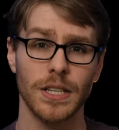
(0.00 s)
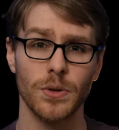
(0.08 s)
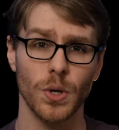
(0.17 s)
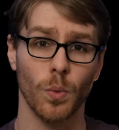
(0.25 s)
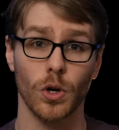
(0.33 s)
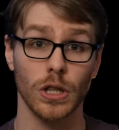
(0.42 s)
to
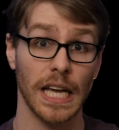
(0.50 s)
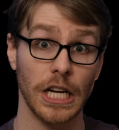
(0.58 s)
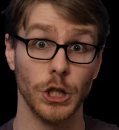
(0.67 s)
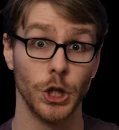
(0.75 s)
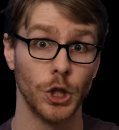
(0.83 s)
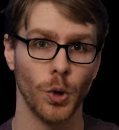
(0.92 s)
use a word
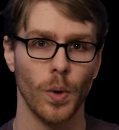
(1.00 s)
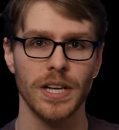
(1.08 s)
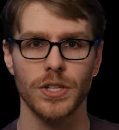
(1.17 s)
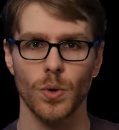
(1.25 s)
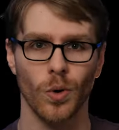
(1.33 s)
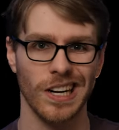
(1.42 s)
like
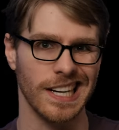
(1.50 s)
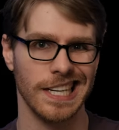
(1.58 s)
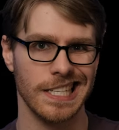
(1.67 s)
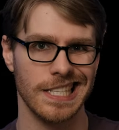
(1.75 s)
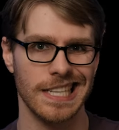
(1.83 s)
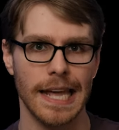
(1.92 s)
choice or
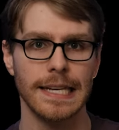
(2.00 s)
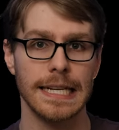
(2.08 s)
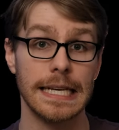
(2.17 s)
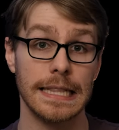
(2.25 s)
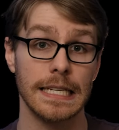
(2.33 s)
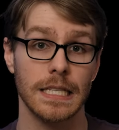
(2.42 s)
consent
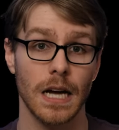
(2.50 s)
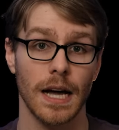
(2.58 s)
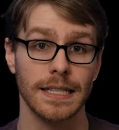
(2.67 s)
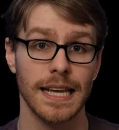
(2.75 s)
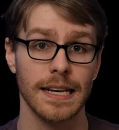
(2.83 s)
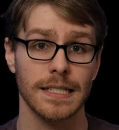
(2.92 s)
in this
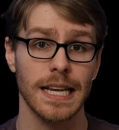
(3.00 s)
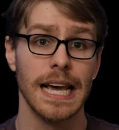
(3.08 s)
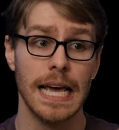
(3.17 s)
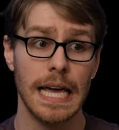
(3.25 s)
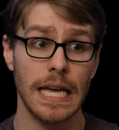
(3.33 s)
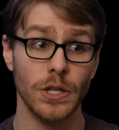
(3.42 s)
context
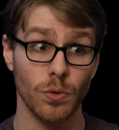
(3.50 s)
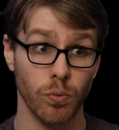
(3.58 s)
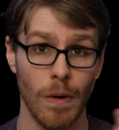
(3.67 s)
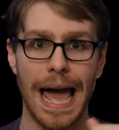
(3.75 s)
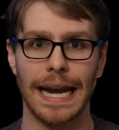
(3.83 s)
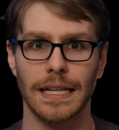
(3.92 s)
is
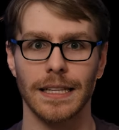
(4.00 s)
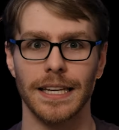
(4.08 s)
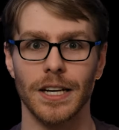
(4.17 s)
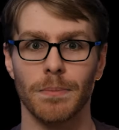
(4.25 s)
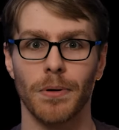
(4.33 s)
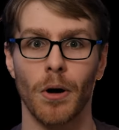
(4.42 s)

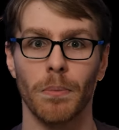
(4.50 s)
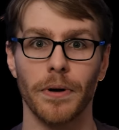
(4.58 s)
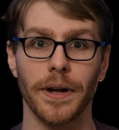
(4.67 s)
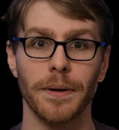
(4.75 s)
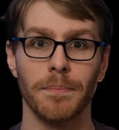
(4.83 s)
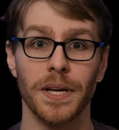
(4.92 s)
radically
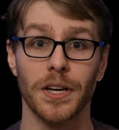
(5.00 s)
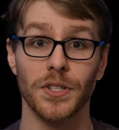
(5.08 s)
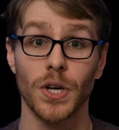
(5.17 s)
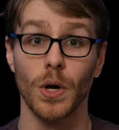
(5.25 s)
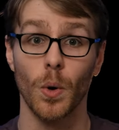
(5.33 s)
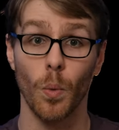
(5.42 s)
inappropriate,
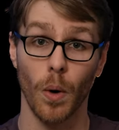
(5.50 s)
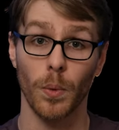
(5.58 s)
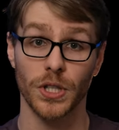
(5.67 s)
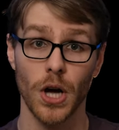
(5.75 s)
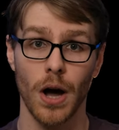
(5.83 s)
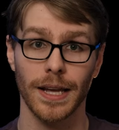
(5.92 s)
because what
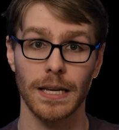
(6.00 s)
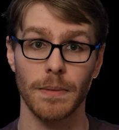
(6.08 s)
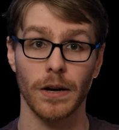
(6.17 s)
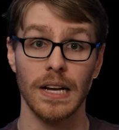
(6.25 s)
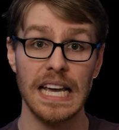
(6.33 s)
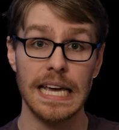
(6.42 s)
we're talking
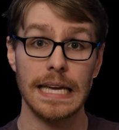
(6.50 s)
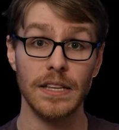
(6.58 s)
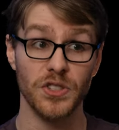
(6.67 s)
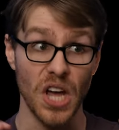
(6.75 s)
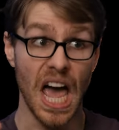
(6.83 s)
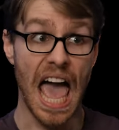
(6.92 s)
about
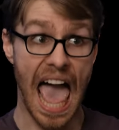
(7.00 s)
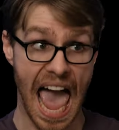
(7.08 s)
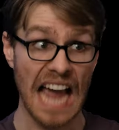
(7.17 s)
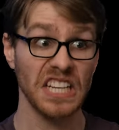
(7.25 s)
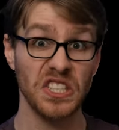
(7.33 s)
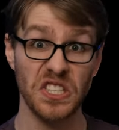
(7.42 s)
is
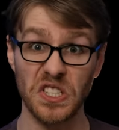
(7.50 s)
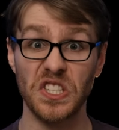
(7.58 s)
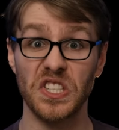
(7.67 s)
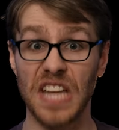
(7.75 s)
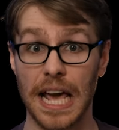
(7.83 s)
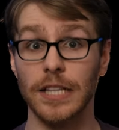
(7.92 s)

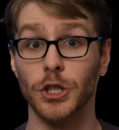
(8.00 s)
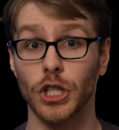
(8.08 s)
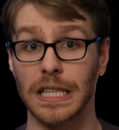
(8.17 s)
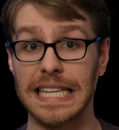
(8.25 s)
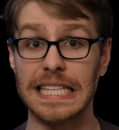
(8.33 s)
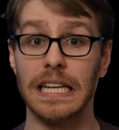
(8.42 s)

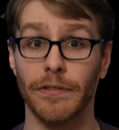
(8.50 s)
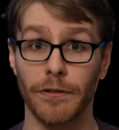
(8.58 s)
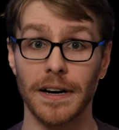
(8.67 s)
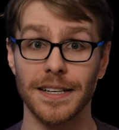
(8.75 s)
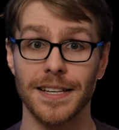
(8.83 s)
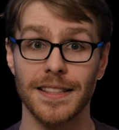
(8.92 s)
existentially
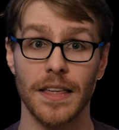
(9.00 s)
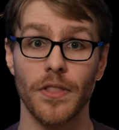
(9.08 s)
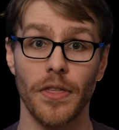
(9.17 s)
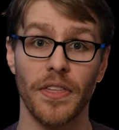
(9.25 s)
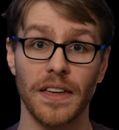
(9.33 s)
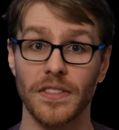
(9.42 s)
different than
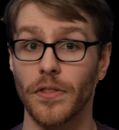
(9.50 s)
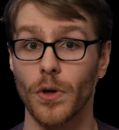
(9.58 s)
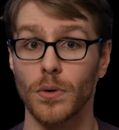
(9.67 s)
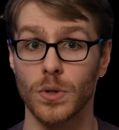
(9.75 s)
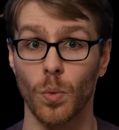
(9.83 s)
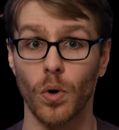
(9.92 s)
the thing that
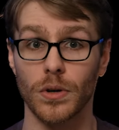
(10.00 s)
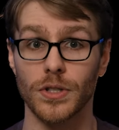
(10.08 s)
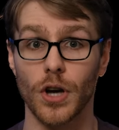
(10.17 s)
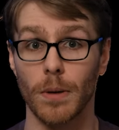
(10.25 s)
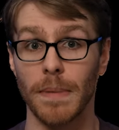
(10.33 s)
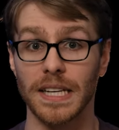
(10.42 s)
those
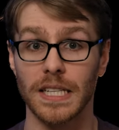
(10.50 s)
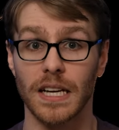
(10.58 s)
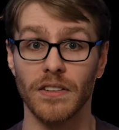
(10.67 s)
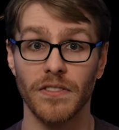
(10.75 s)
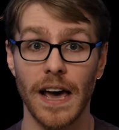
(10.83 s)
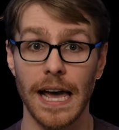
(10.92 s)
words are meant to
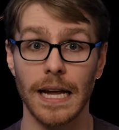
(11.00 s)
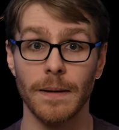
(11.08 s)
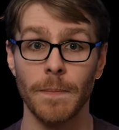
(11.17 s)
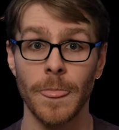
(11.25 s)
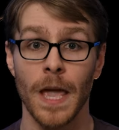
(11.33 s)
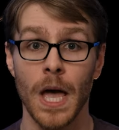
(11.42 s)
convey.
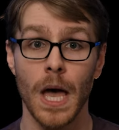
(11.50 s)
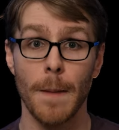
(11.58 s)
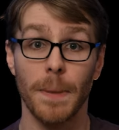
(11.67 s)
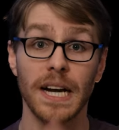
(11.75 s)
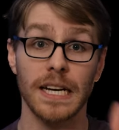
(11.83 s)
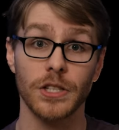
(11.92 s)

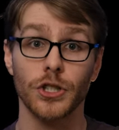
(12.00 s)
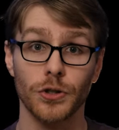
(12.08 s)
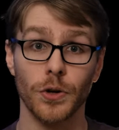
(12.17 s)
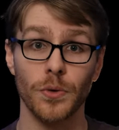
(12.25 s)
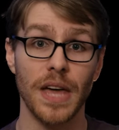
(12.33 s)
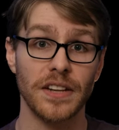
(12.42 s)
But it is
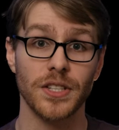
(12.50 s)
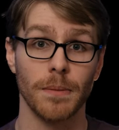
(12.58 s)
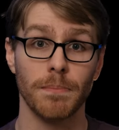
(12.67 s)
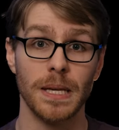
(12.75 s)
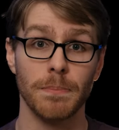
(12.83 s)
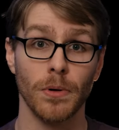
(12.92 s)
true that some
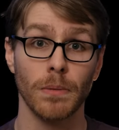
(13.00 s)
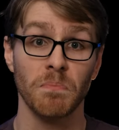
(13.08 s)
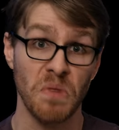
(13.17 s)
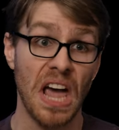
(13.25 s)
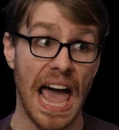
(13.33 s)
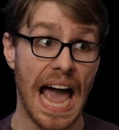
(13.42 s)
people
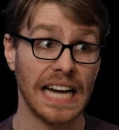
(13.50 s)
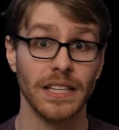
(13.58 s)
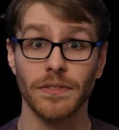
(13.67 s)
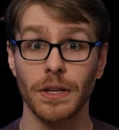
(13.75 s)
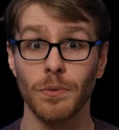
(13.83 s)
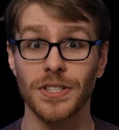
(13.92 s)

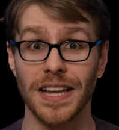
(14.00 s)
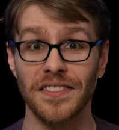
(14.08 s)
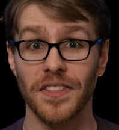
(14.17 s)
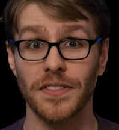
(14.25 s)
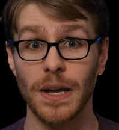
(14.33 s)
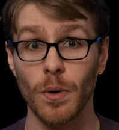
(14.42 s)
actively
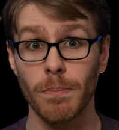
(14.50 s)
resent that they were